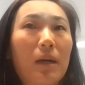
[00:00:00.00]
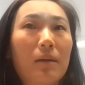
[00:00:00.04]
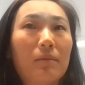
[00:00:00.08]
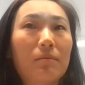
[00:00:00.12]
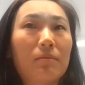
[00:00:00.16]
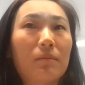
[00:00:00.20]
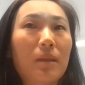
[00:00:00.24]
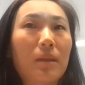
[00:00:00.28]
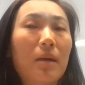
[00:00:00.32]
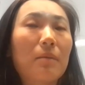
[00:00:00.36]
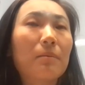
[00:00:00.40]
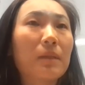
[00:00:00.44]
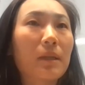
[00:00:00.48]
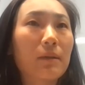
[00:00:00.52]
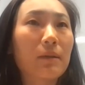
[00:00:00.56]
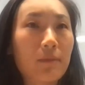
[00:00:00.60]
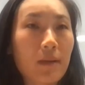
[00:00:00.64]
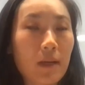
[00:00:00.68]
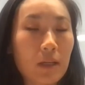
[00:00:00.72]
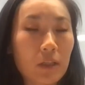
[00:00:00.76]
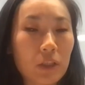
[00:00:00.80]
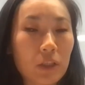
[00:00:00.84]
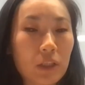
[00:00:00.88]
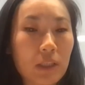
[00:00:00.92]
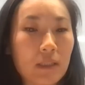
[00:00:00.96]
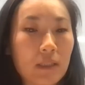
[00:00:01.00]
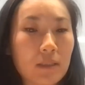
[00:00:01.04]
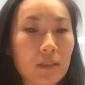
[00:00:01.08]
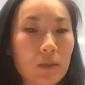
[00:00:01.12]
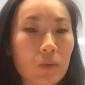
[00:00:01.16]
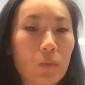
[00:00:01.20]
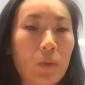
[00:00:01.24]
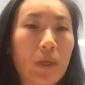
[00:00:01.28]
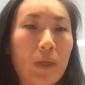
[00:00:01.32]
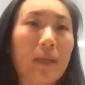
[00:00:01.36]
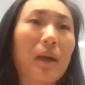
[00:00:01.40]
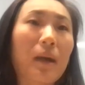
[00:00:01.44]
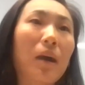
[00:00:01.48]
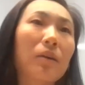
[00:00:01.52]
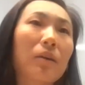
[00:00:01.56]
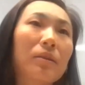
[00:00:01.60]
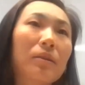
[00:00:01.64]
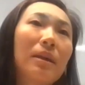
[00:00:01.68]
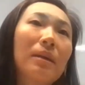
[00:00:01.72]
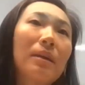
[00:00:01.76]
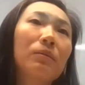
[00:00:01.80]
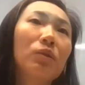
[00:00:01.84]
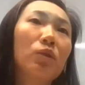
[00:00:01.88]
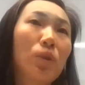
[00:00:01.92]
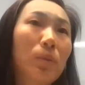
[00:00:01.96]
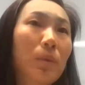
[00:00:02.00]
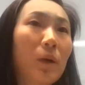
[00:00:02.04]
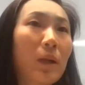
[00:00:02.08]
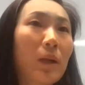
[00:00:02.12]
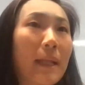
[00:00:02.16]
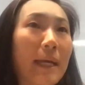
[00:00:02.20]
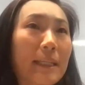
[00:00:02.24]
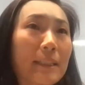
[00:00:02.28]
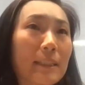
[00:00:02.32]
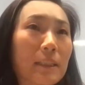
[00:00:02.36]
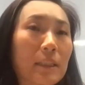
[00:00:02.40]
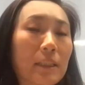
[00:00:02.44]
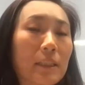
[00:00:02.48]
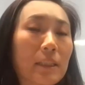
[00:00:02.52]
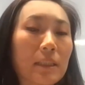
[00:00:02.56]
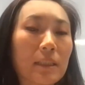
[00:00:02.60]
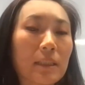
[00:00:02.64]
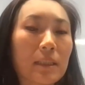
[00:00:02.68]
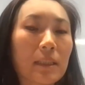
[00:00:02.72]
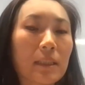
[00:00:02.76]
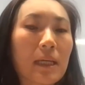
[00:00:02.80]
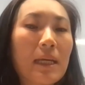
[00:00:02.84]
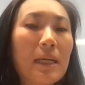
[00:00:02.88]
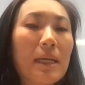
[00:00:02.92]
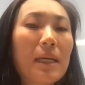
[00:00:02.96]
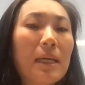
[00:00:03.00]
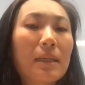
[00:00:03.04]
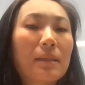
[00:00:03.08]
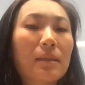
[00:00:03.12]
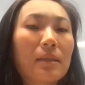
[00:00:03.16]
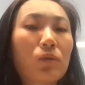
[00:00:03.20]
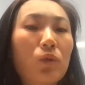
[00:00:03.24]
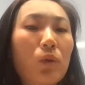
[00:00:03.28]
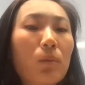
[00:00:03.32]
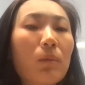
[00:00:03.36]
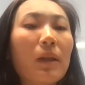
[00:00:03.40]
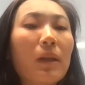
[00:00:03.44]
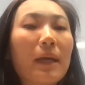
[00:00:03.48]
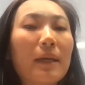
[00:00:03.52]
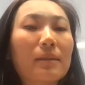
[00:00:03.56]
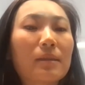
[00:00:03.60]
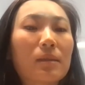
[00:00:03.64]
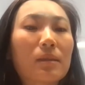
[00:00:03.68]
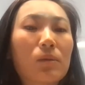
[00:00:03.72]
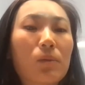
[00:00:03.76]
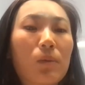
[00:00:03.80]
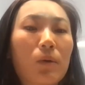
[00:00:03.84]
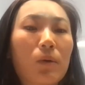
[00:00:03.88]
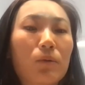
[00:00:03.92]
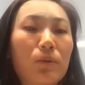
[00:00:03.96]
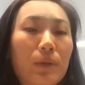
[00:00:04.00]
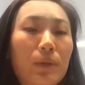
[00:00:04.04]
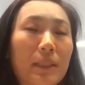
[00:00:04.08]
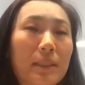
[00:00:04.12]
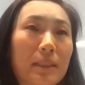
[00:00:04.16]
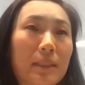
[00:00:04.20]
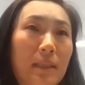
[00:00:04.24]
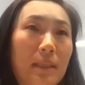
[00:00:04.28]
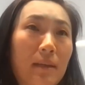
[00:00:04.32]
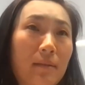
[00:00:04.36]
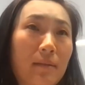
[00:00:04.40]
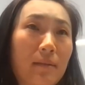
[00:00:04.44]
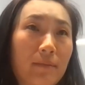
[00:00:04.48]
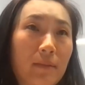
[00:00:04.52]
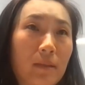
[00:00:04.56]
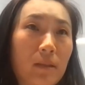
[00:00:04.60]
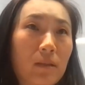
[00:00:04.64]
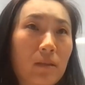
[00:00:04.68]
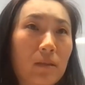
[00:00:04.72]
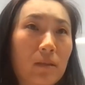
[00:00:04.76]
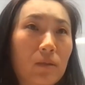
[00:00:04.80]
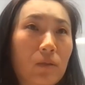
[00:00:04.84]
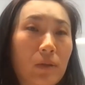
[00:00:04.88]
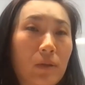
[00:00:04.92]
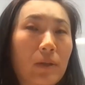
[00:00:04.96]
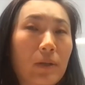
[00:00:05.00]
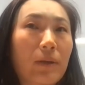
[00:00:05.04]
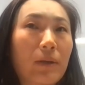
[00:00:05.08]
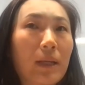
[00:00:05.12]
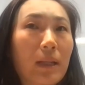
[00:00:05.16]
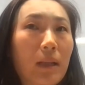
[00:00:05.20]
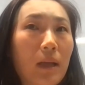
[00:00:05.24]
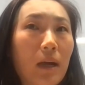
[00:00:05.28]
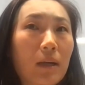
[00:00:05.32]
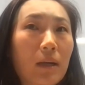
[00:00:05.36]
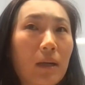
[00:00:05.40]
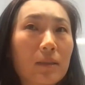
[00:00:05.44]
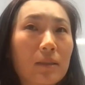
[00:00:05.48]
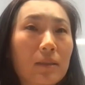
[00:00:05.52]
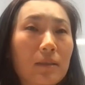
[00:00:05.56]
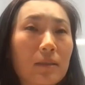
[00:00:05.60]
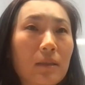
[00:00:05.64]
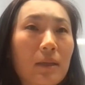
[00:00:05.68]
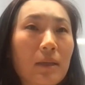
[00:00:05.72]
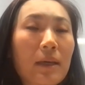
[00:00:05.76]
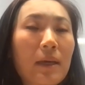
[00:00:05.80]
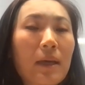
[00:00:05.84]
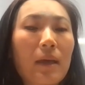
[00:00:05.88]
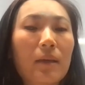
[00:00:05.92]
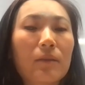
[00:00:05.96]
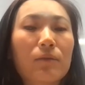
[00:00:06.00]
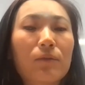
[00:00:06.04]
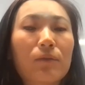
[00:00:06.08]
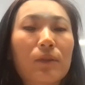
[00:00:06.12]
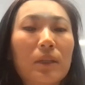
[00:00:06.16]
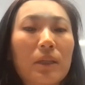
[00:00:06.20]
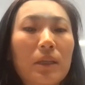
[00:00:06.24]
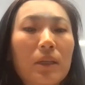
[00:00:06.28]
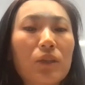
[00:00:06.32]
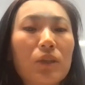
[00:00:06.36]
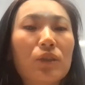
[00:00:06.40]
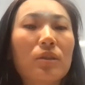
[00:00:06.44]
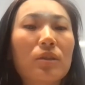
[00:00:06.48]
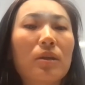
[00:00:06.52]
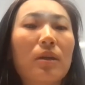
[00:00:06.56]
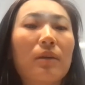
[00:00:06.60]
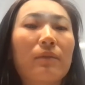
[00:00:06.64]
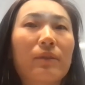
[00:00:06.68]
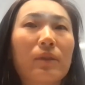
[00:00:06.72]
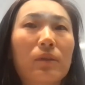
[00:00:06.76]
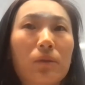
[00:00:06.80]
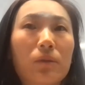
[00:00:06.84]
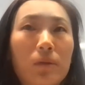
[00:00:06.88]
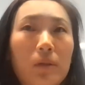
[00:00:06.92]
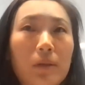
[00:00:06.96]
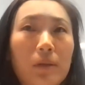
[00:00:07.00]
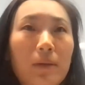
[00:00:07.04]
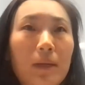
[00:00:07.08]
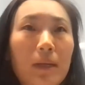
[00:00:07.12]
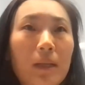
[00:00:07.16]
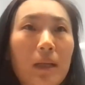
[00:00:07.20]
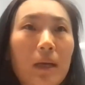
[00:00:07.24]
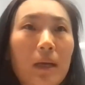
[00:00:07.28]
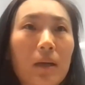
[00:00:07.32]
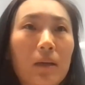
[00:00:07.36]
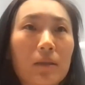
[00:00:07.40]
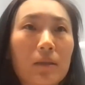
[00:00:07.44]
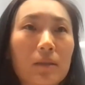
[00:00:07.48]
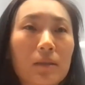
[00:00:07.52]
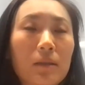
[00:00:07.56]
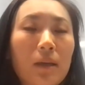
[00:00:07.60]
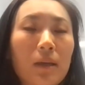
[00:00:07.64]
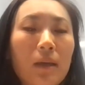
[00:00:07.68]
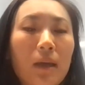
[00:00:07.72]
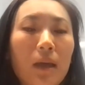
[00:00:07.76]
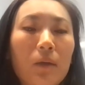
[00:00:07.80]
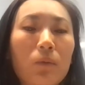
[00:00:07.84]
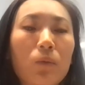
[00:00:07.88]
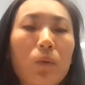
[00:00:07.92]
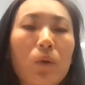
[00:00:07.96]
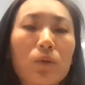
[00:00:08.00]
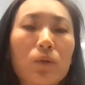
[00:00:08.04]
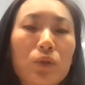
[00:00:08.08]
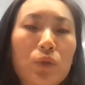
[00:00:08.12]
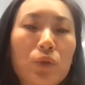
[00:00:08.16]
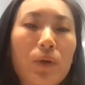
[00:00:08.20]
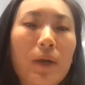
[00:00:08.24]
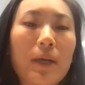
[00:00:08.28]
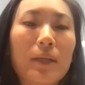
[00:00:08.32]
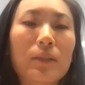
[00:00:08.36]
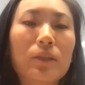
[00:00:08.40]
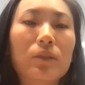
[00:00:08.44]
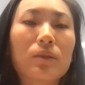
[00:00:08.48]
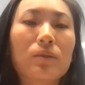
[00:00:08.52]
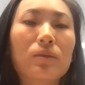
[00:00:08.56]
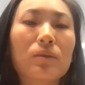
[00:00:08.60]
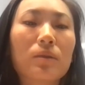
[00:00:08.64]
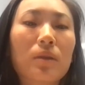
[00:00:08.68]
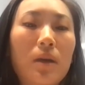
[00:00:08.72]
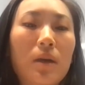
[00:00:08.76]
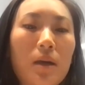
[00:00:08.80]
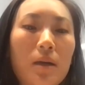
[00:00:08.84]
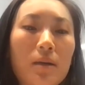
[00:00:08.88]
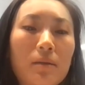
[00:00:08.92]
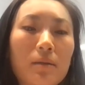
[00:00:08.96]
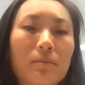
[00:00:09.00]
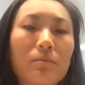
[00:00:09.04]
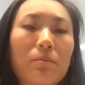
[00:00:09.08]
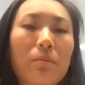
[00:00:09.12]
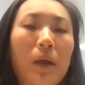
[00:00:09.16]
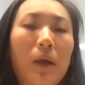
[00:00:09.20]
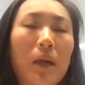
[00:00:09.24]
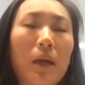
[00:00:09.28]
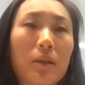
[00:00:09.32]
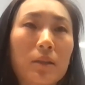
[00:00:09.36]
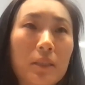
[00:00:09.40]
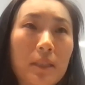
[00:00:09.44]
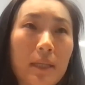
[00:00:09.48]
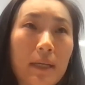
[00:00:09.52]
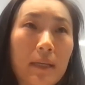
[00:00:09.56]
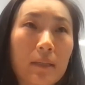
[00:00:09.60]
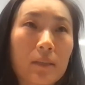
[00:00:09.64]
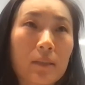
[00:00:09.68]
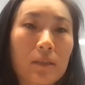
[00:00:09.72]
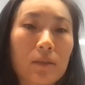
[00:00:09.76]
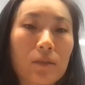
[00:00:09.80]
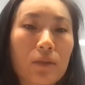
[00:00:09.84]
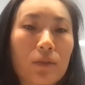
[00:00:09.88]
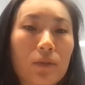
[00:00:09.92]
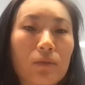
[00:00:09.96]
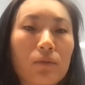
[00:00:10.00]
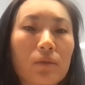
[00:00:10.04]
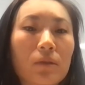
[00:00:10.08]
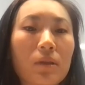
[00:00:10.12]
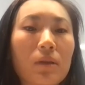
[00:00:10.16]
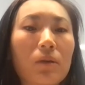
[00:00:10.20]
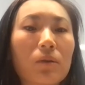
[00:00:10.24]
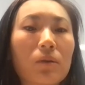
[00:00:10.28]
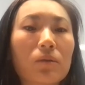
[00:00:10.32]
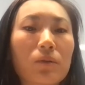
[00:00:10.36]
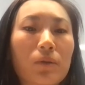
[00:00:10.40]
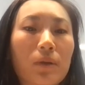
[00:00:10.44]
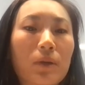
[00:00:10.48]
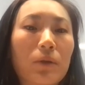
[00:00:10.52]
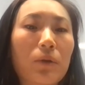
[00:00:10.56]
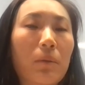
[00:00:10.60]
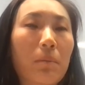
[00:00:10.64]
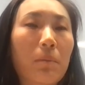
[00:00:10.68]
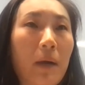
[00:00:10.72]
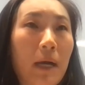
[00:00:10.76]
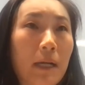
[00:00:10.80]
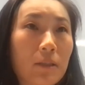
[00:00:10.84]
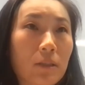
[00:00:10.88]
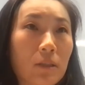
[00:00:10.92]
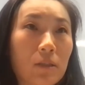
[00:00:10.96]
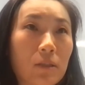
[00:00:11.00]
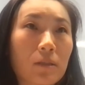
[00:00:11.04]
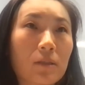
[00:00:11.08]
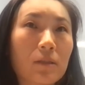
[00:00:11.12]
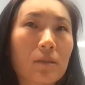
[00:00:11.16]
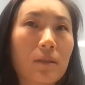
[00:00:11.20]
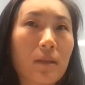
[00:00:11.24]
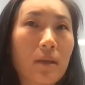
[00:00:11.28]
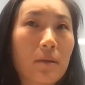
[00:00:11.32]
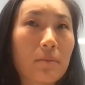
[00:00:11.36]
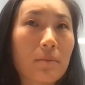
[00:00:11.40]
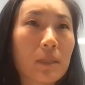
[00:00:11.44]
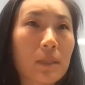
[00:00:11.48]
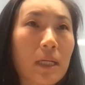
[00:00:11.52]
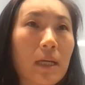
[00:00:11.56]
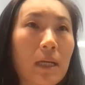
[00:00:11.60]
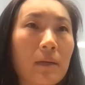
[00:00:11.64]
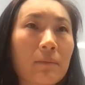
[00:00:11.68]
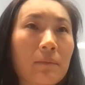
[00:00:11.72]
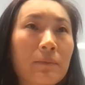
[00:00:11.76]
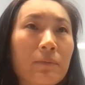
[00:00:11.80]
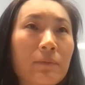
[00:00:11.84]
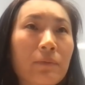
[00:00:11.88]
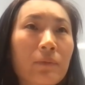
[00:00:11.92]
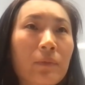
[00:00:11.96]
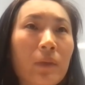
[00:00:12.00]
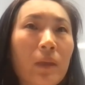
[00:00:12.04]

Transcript: Lambda functions. We call them normalizers. The normalizer will receive the query logs. And for each of the query log, it will try to parse it through the query parser Lambda.